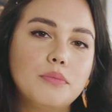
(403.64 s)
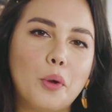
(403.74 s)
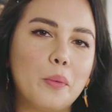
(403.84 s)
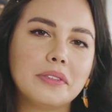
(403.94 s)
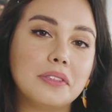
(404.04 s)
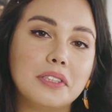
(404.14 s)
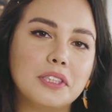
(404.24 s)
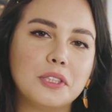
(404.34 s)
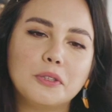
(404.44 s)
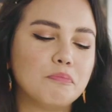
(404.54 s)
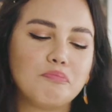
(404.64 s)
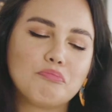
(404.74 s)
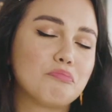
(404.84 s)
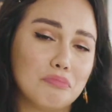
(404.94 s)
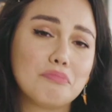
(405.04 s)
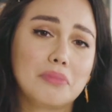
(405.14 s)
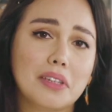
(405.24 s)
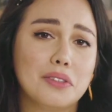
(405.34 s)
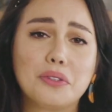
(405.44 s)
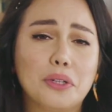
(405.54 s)
No words needed.
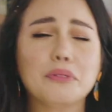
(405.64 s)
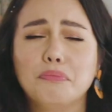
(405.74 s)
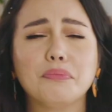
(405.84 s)
It's good.